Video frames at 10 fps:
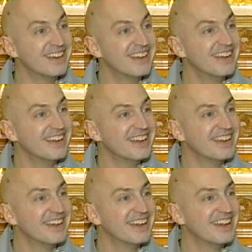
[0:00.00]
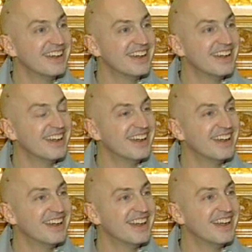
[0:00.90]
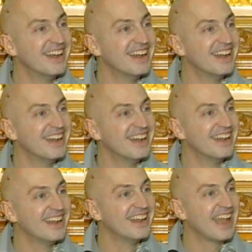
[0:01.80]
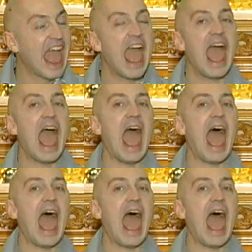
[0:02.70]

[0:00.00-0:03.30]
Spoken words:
Nobody speaks.